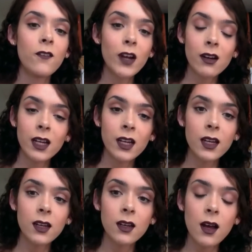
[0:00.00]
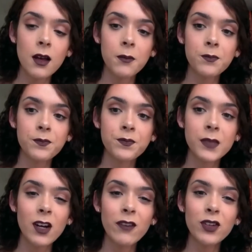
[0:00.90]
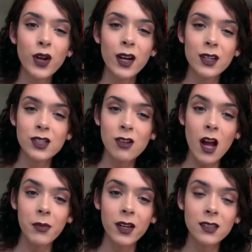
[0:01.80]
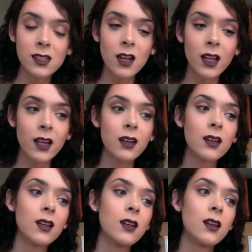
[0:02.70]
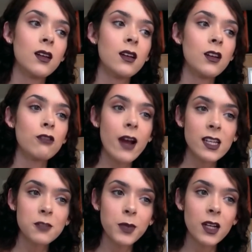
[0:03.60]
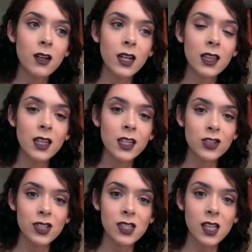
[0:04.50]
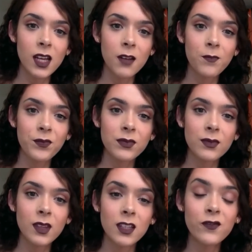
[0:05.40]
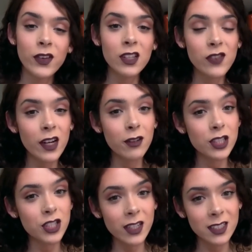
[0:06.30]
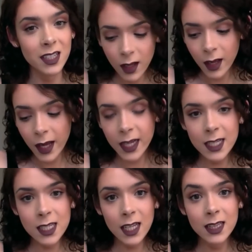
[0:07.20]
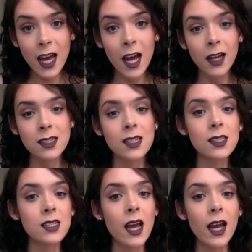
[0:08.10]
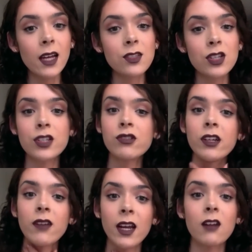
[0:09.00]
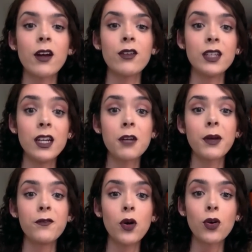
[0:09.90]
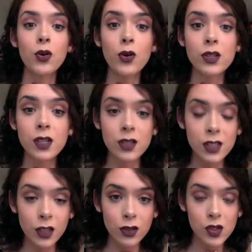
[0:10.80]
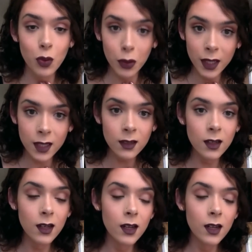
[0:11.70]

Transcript: very, um, I don't even know how to describe it. It's not like raspy or anything. It's just like, it feels very restricted. And he said that since I had surgery right around here, my vocal cords are still swollen.